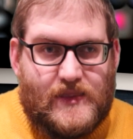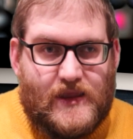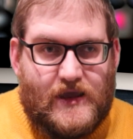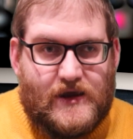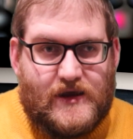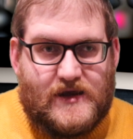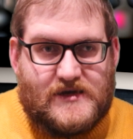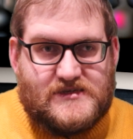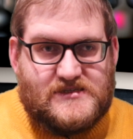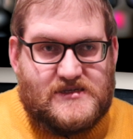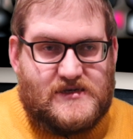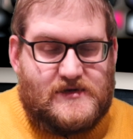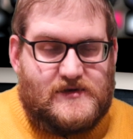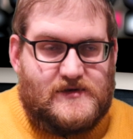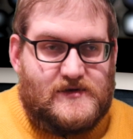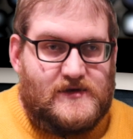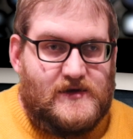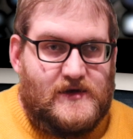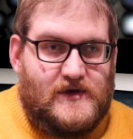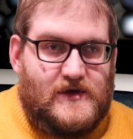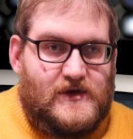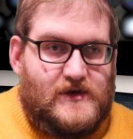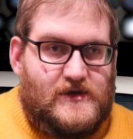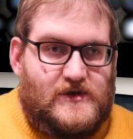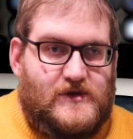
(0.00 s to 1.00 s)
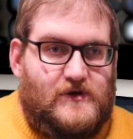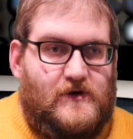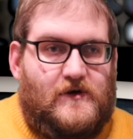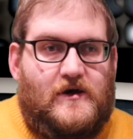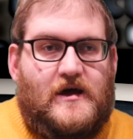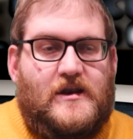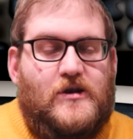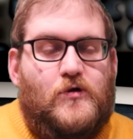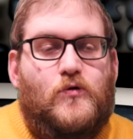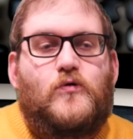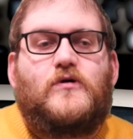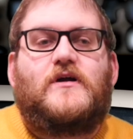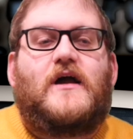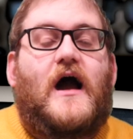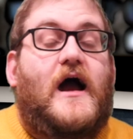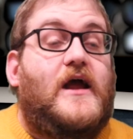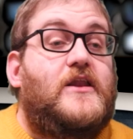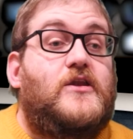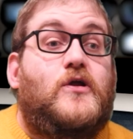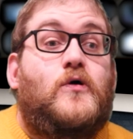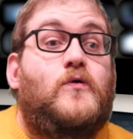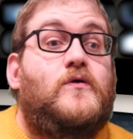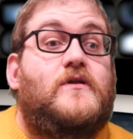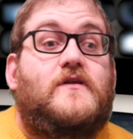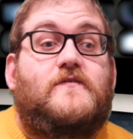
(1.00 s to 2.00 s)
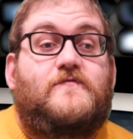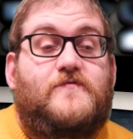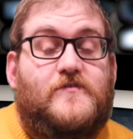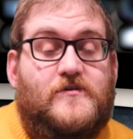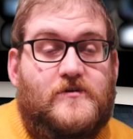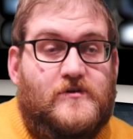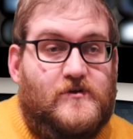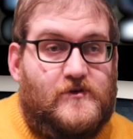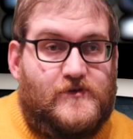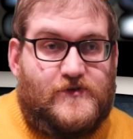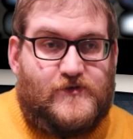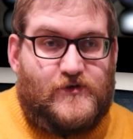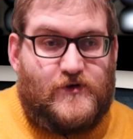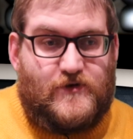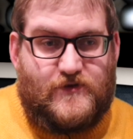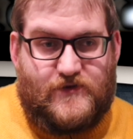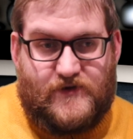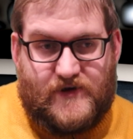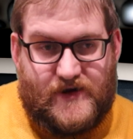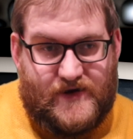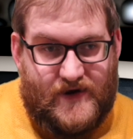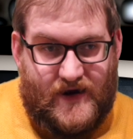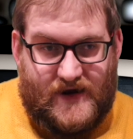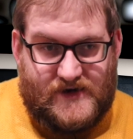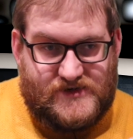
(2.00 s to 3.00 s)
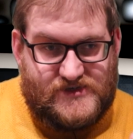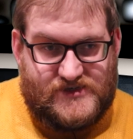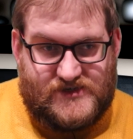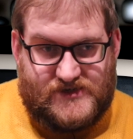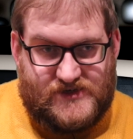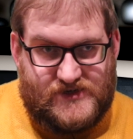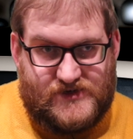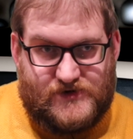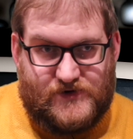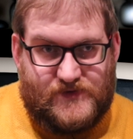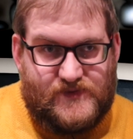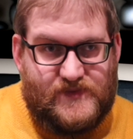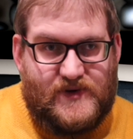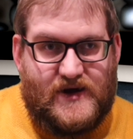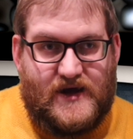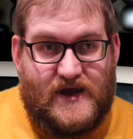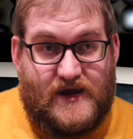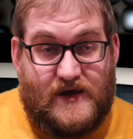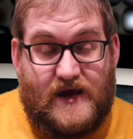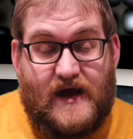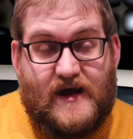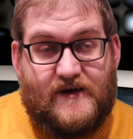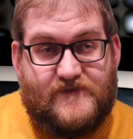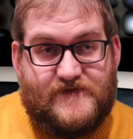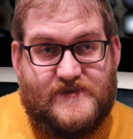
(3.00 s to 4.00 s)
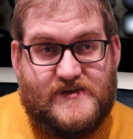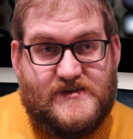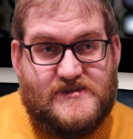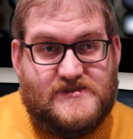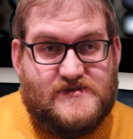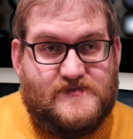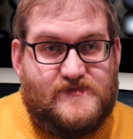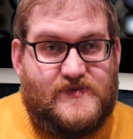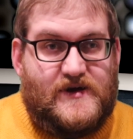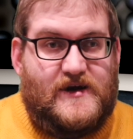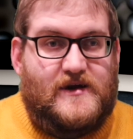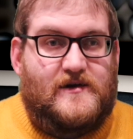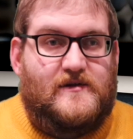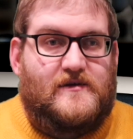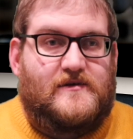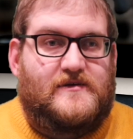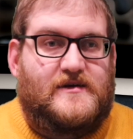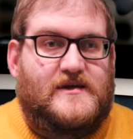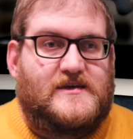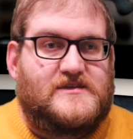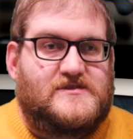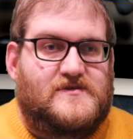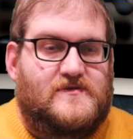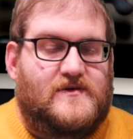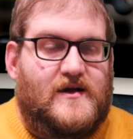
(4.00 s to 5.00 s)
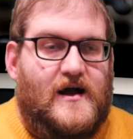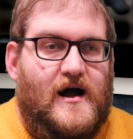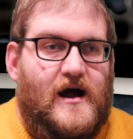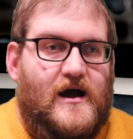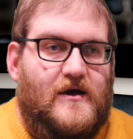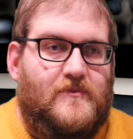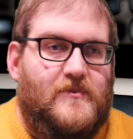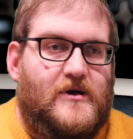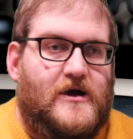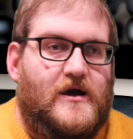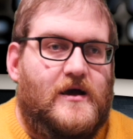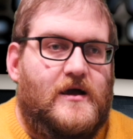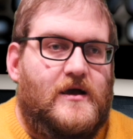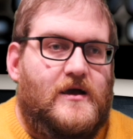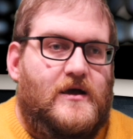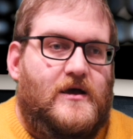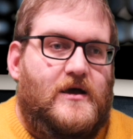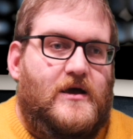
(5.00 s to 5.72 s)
Because I know for 2 or 3 grand you can go and buy a half decent petrol or diesel car, but